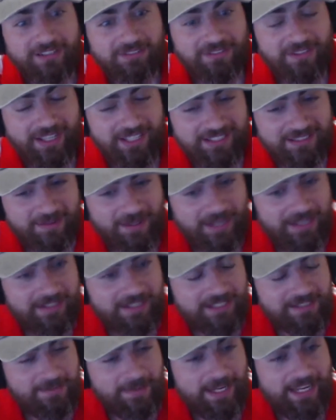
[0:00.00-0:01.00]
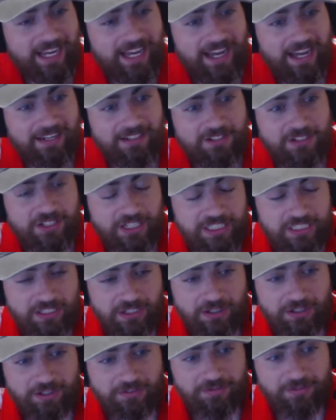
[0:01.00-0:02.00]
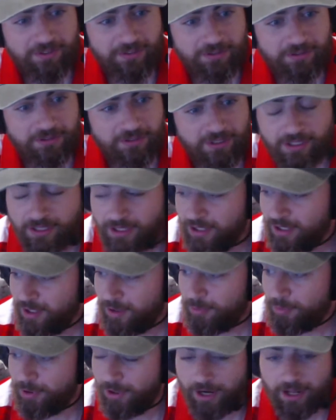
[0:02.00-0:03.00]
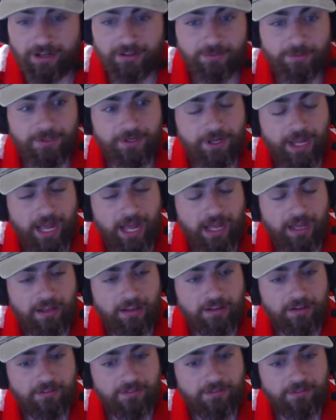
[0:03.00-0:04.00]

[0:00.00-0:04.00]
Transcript: It does make it hard to judge the on the field product when you have